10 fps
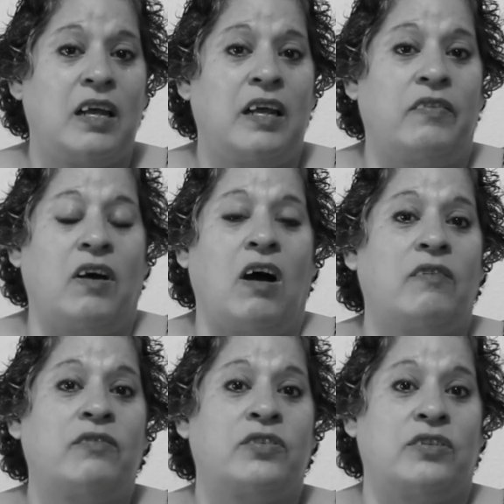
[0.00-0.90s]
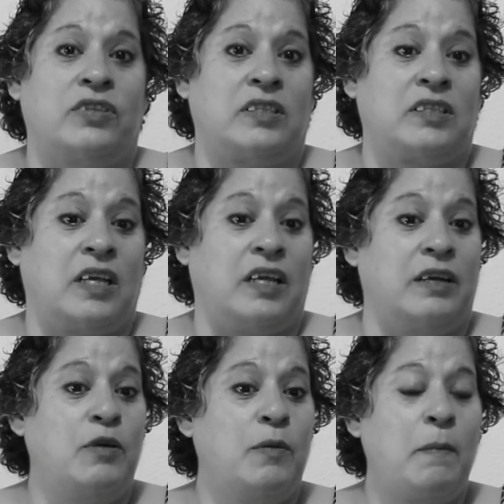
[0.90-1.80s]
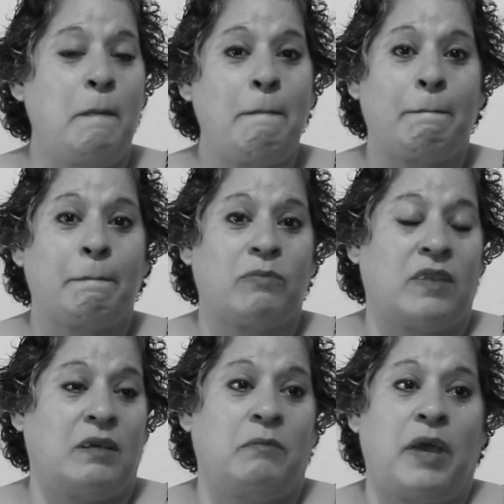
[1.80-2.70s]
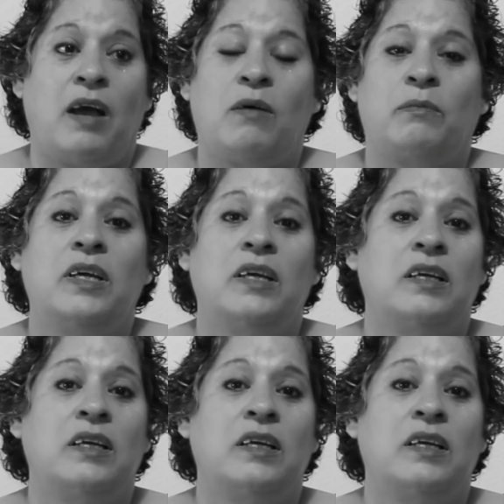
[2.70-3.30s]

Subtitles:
And the officer just said, ma'am,